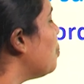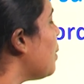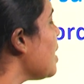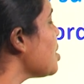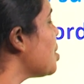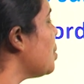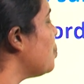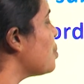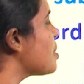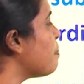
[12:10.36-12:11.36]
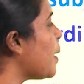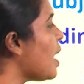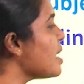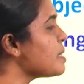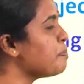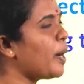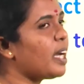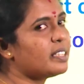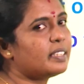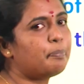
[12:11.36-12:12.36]
must use past
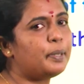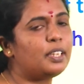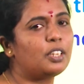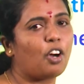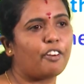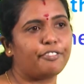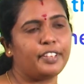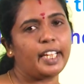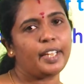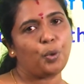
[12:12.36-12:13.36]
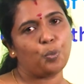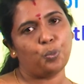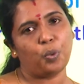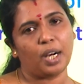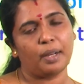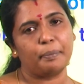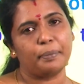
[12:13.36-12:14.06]
participle of the verb.